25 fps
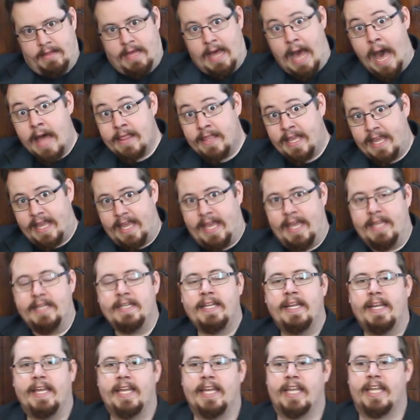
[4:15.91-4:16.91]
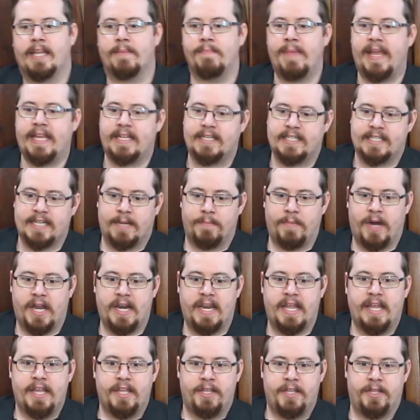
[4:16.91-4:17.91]
other end it can make
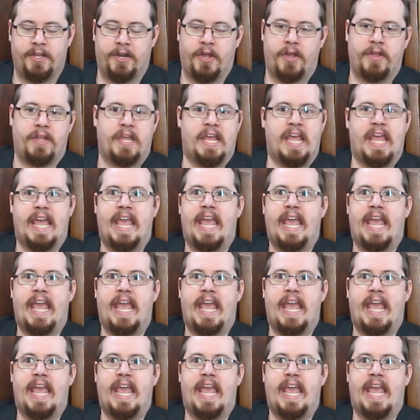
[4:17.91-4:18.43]
someone, you know,